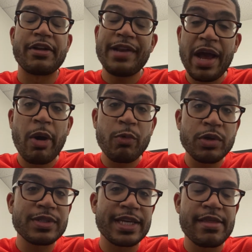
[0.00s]
Now, I
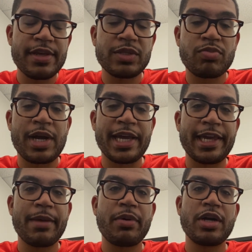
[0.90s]
will say this, Brian
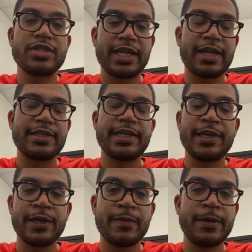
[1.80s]
Gebhardt, shout out to
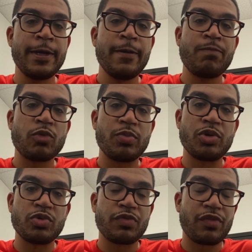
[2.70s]
him,
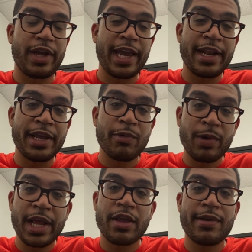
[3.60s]
producer for Andy and
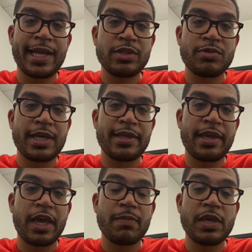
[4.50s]
Randy on 929 The Game.